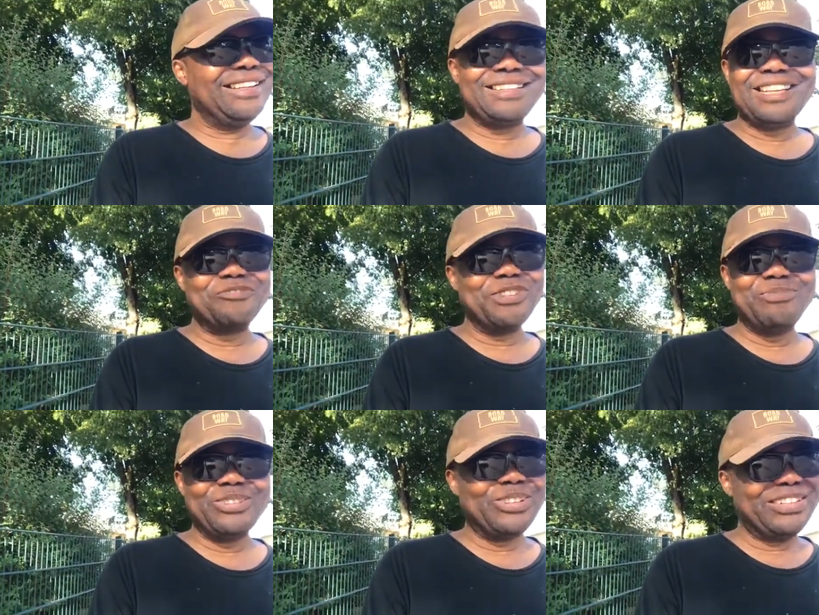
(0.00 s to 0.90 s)
it's
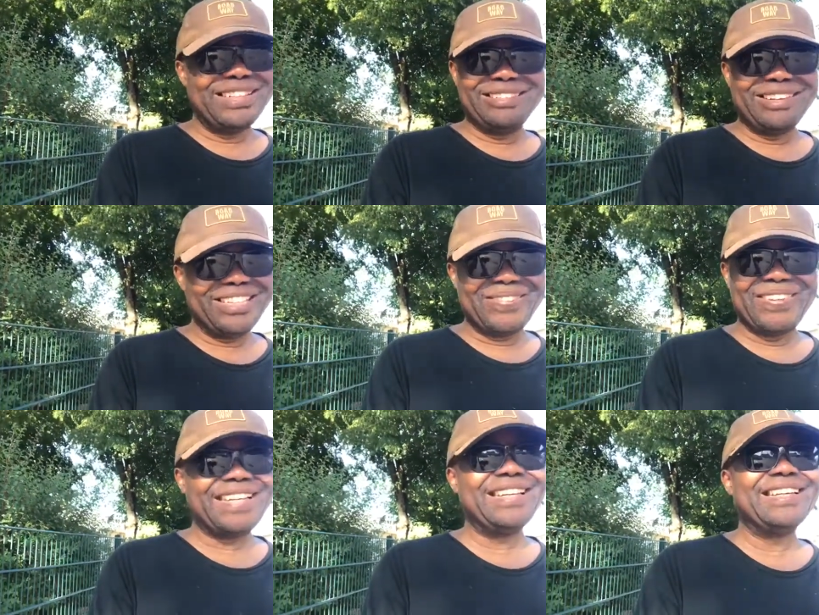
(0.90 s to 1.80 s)
laughable, honestly
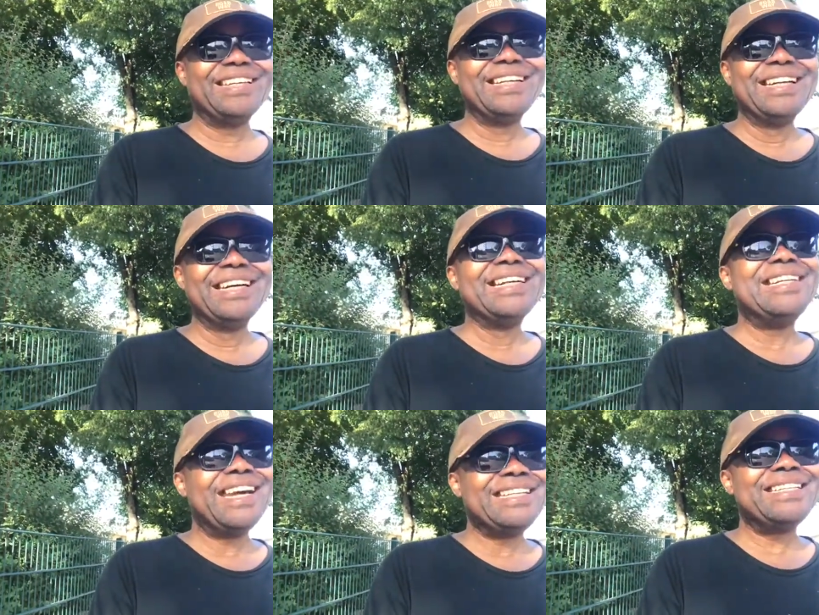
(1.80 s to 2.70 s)
speaking.
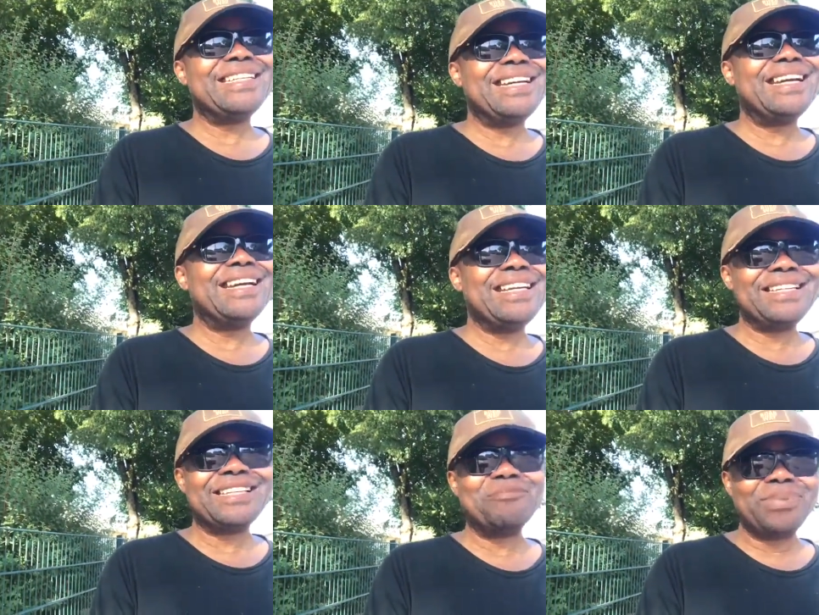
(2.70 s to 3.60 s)
Nigeria
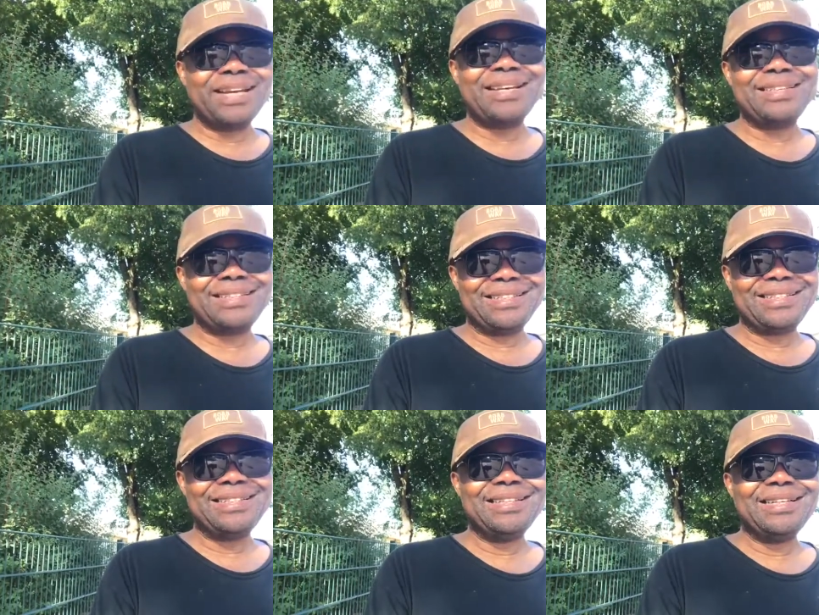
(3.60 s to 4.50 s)
is a
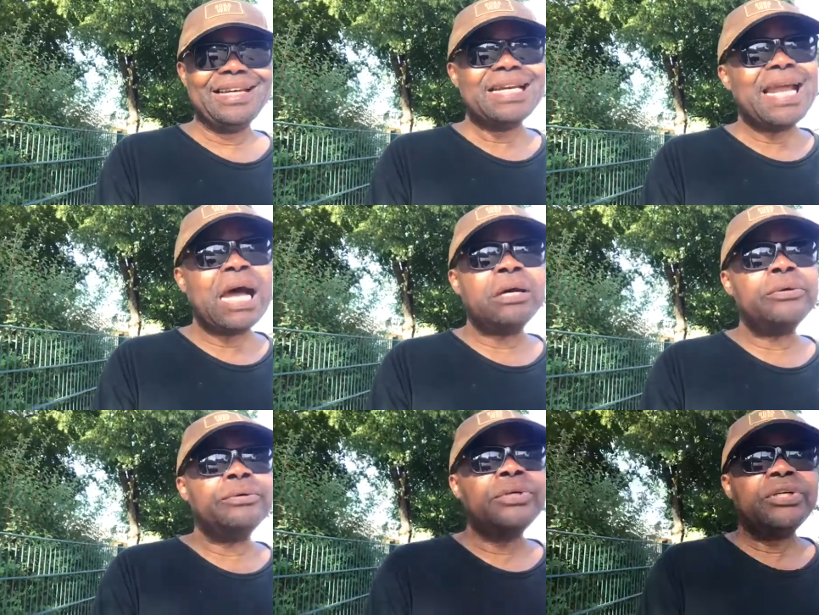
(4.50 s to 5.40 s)
place.
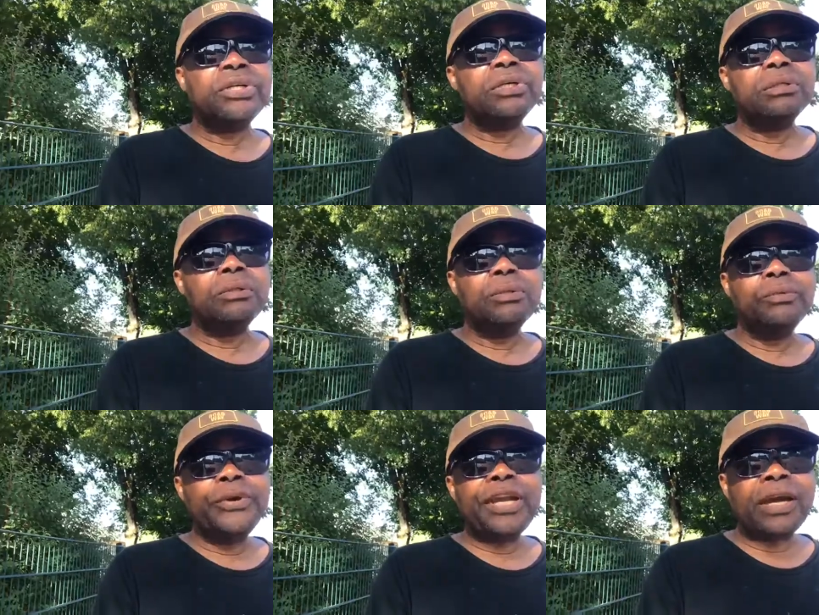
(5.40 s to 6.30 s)
Now,
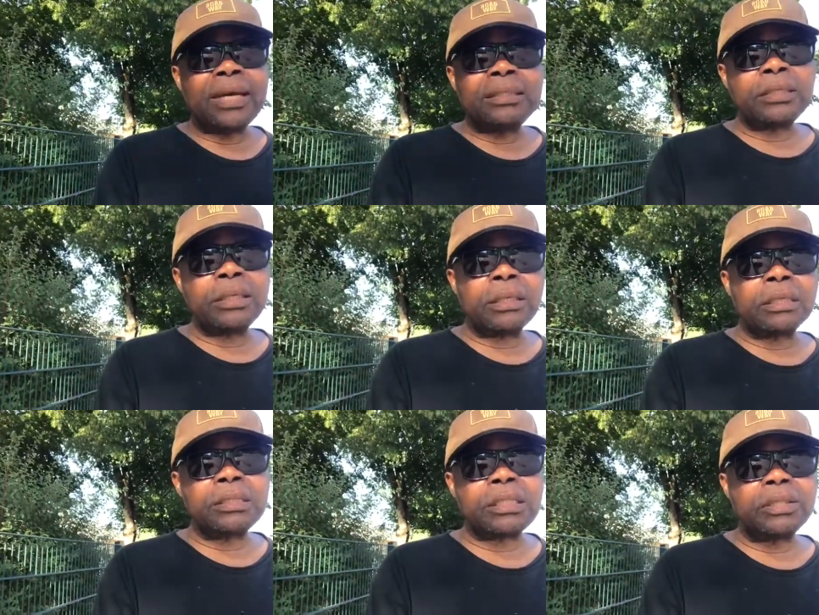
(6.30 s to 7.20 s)
we heard
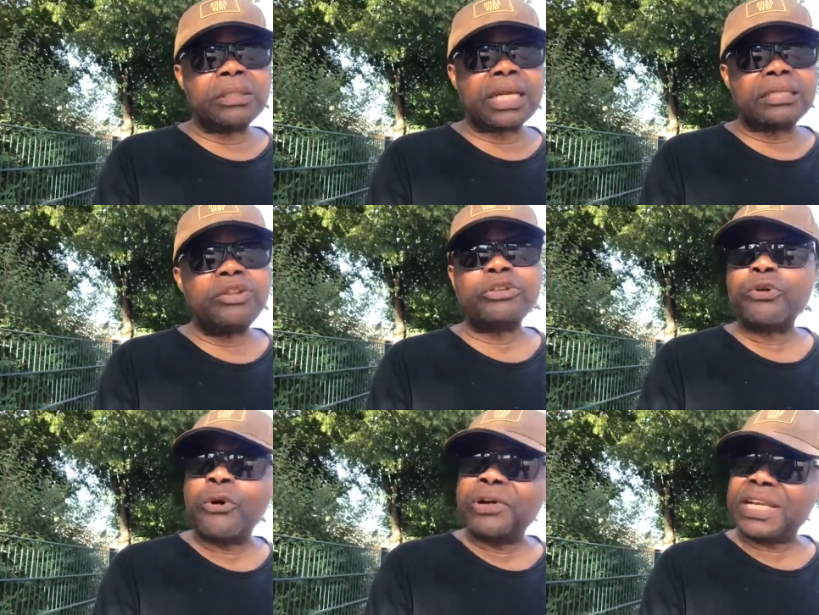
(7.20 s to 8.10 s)
also that
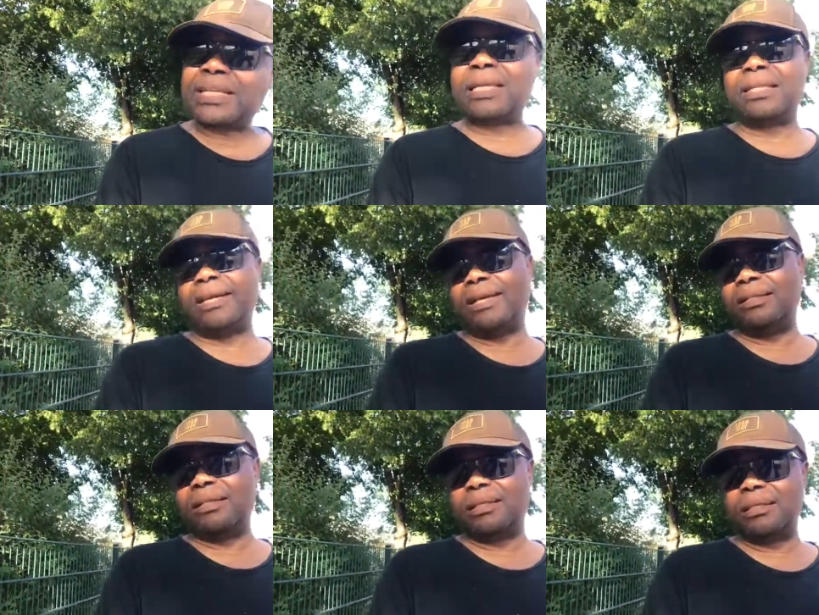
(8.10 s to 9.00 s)
not only that they
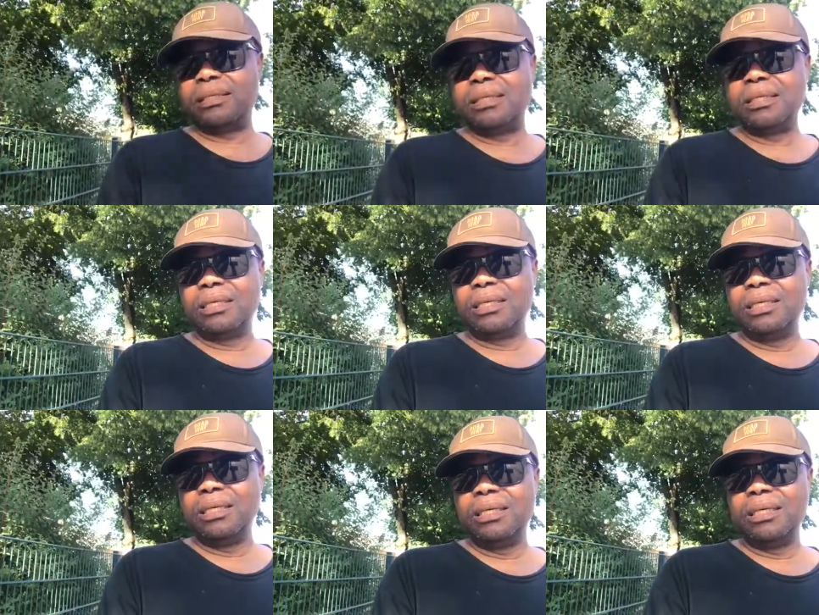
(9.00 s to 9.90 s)
entered
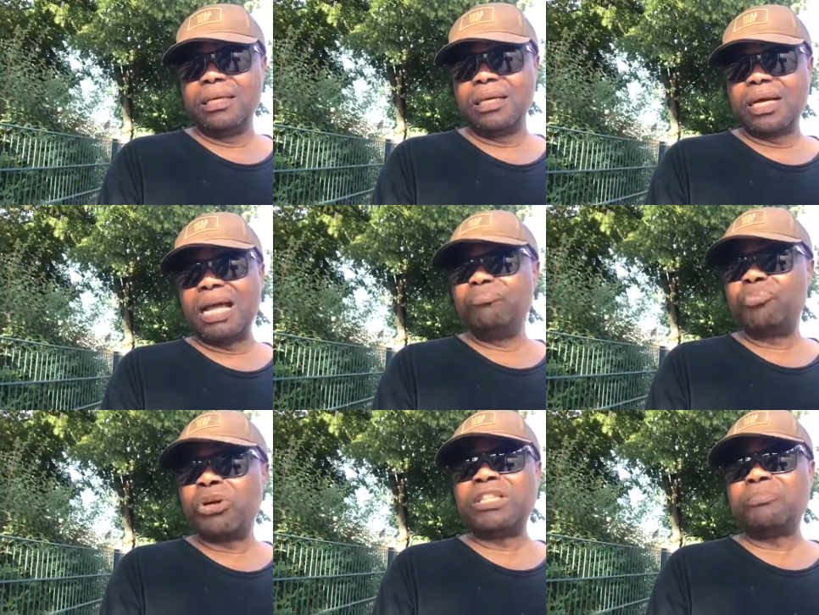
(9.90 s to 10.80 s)
and
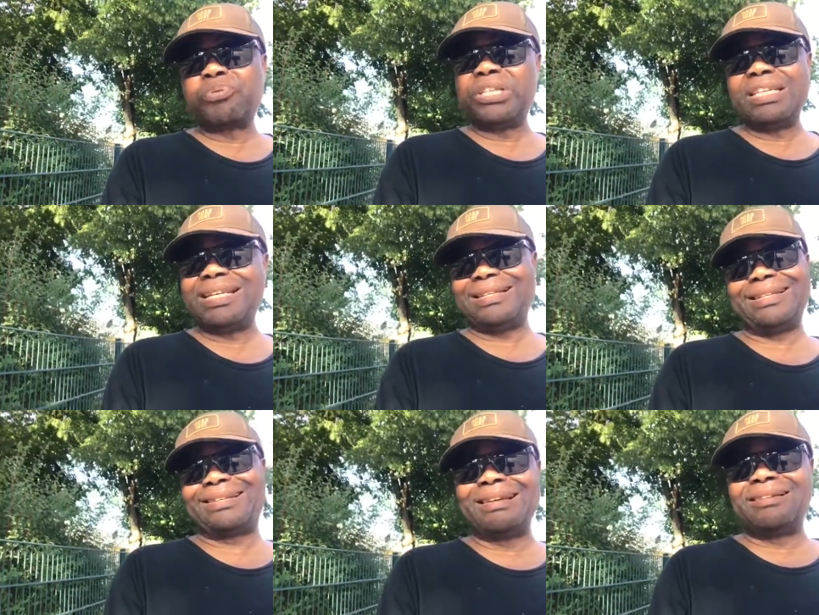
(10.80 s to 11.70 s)
broke the prison and the
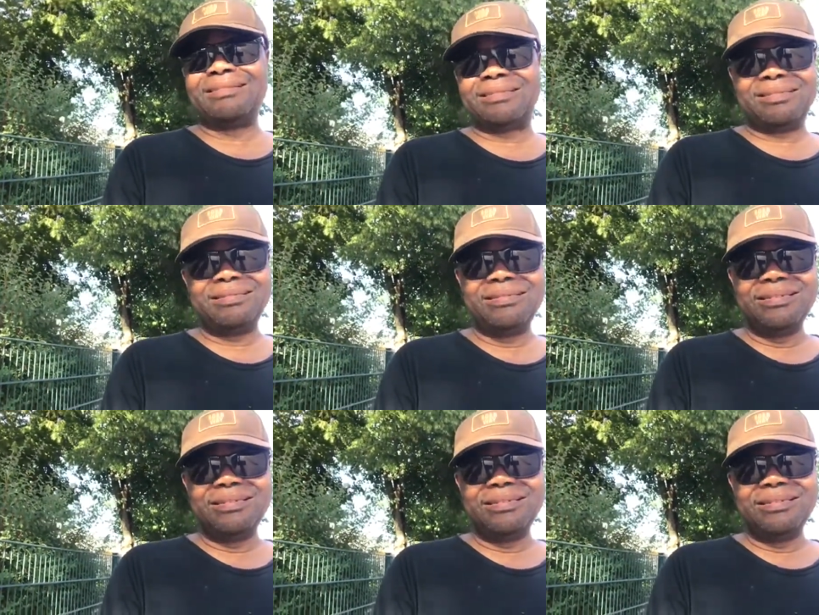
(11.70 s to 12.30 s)
cells,